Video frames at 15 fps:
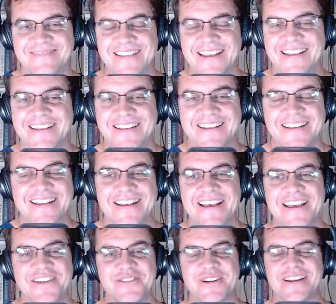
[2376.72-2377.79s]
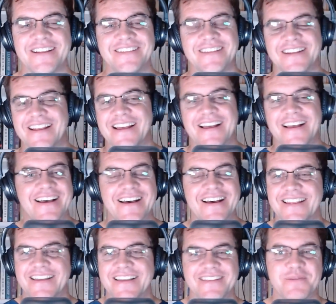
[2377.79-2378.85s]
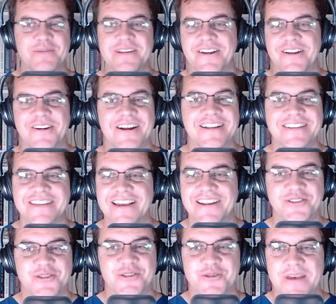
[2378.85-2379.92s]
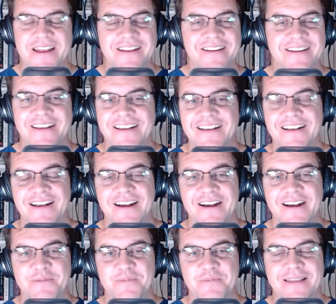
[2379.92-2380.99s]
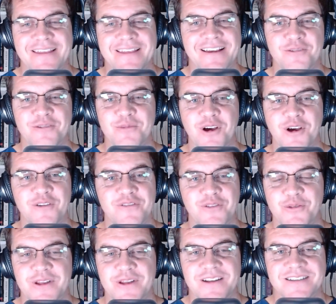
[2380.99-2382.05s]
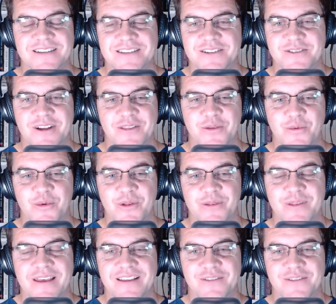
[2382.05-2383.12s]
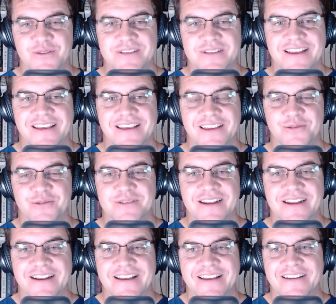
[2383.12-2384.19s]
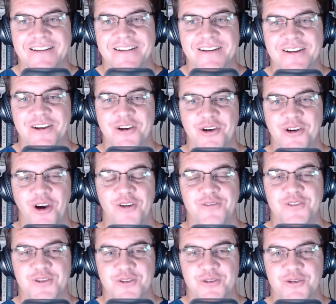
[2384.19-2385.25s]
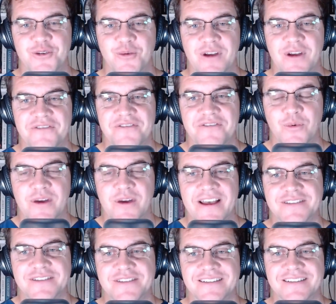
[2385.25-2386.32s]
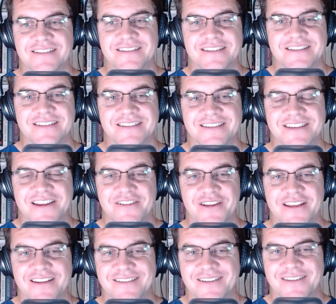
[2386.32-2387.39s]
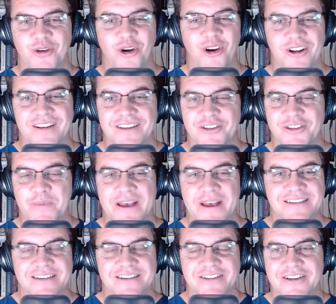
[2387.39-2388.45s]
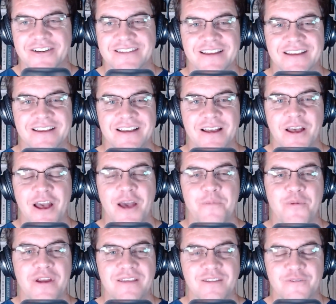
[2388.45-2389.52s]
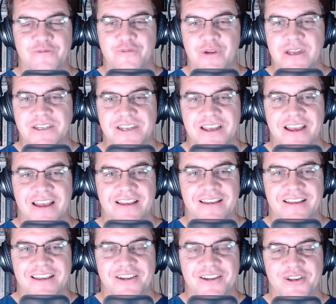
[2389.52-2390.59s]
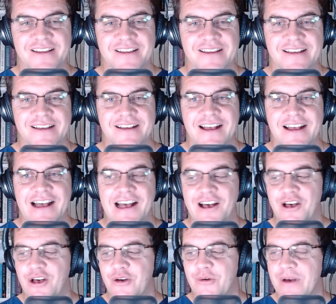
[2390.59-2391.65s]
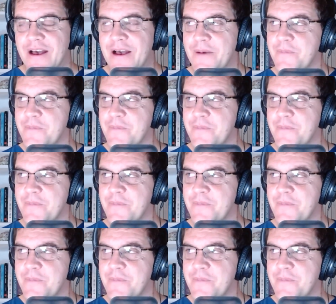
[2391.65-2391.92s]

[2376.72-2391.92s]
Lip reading: Yeah, Aaron, listen, it's been great chatting to you, man. I think on behalf of all the listeners around the world, thanks for taking your Sunday afternoon away from the waves and just sharing your heart and your passion. It's a breath of fresh air, hearing how